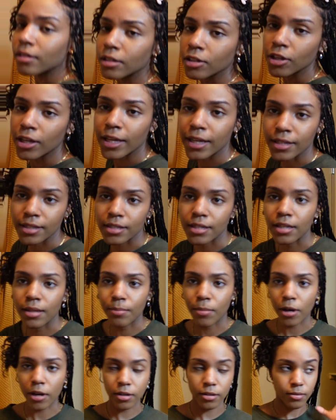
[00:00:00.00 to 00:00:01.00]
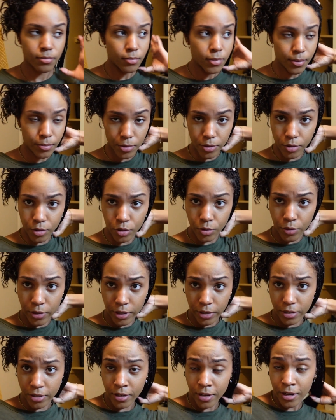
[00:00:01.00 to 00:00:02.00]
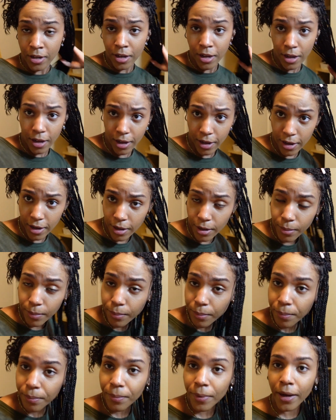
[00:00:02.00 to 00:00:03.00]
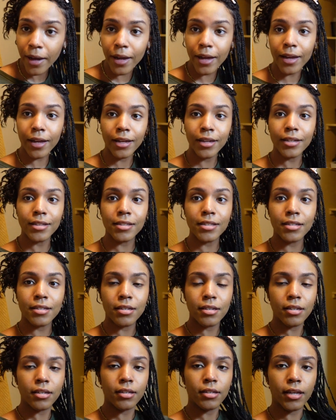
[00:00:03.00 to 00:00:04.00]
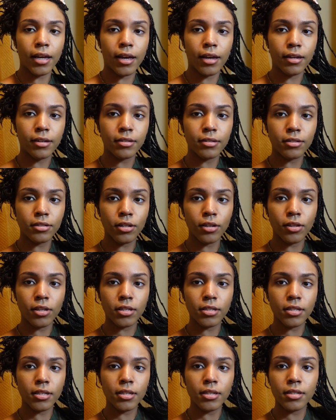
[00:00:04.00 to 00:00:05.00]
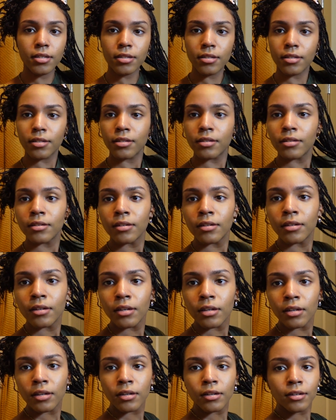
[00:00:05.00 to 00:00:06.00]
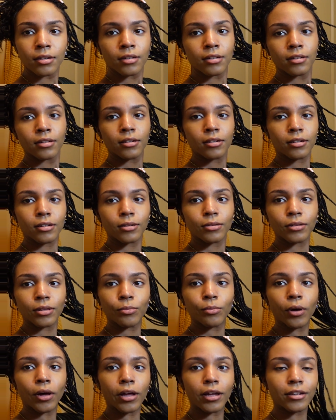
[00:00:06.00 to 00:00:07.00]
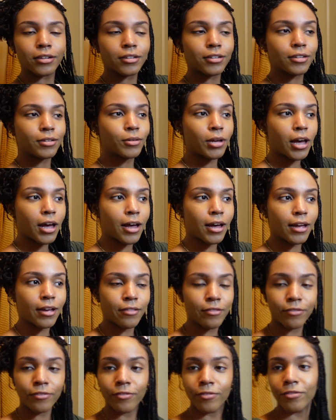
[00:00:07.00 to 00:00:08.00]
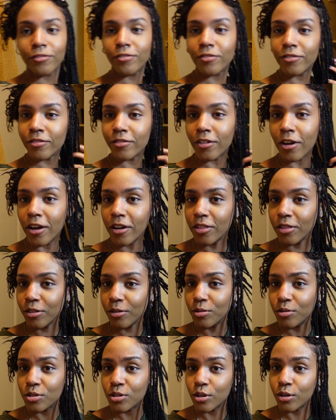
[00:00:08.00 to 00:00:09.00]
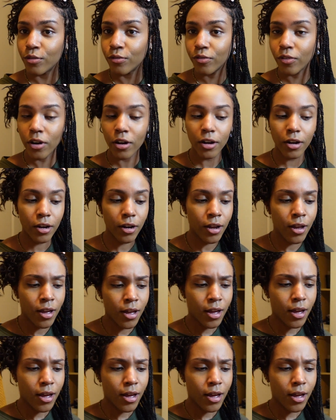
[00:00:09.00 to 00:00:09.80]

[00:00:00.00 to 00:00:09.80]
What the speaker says: You can't see the bottom, I'm too short. But yeah, so this is what I've gotten through so far.